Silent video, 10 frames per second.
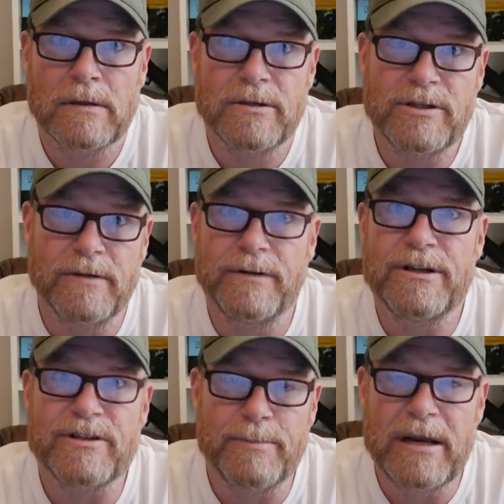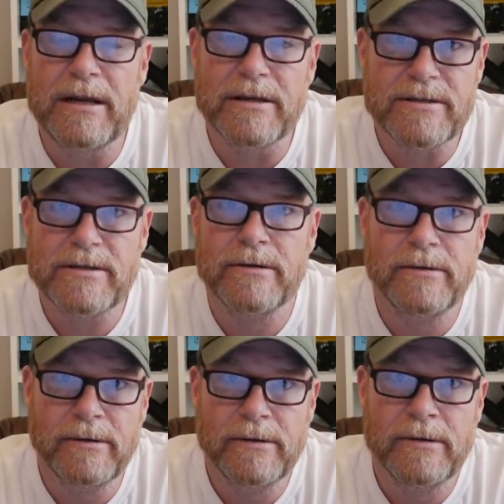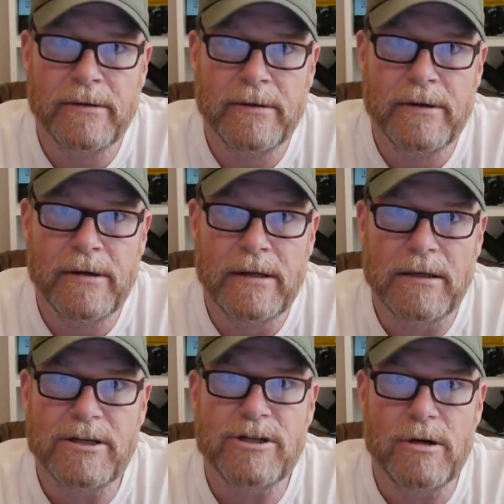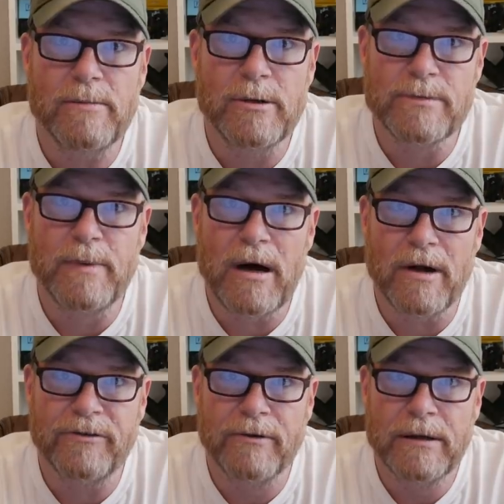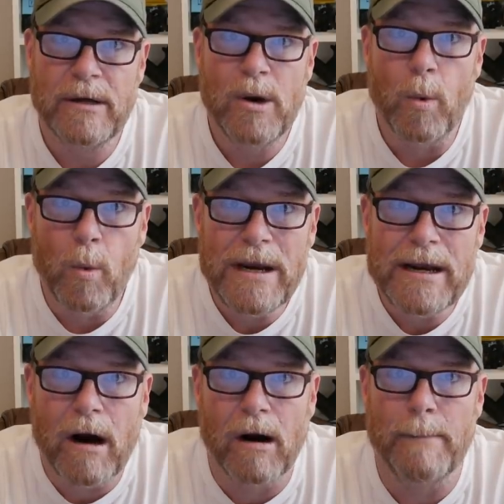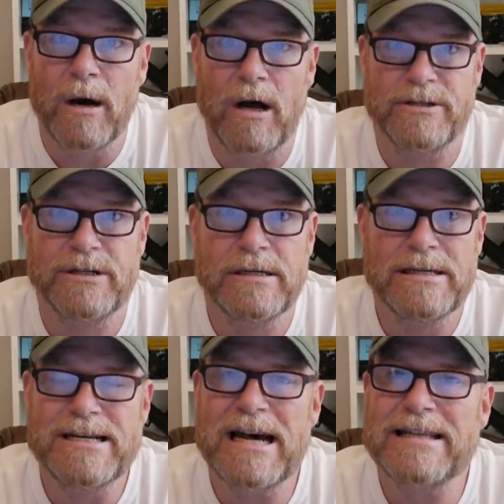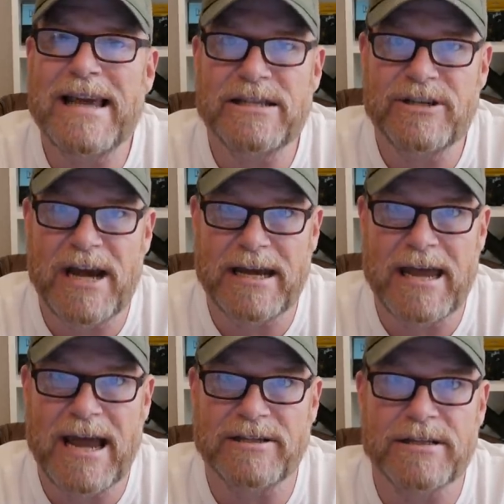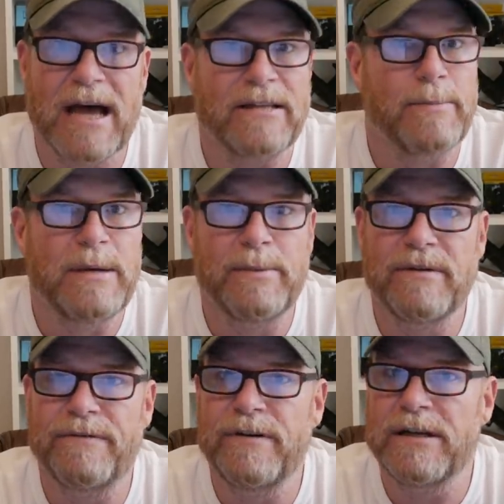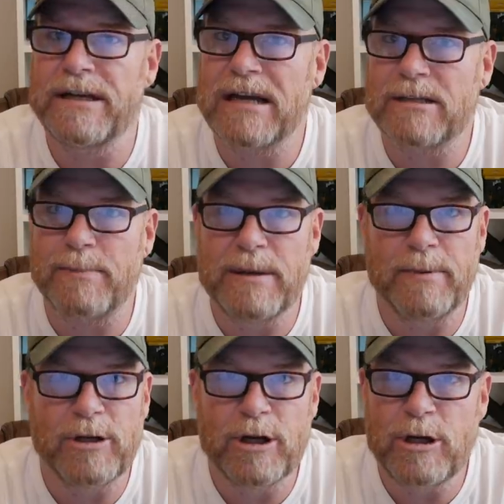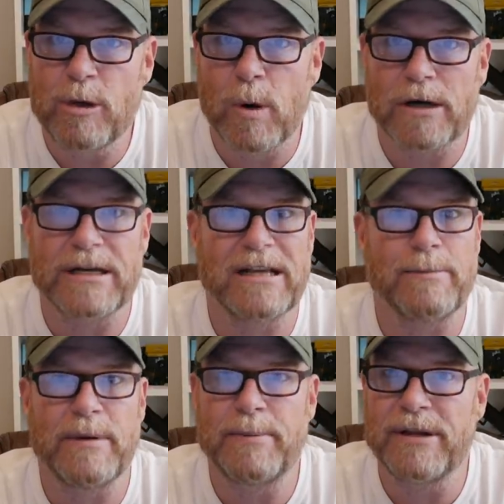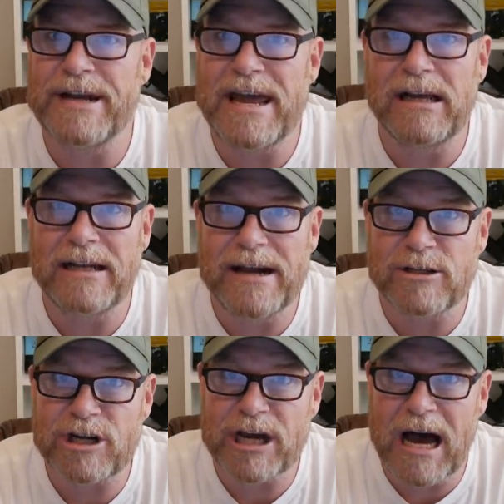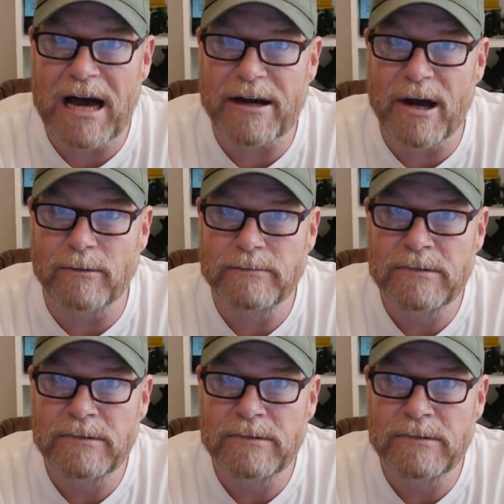Civil disobedience. Let's show them who's boss. We are boss, not that jackass, not the people in Philly, not the people in New York, not the people in LA or Chicago.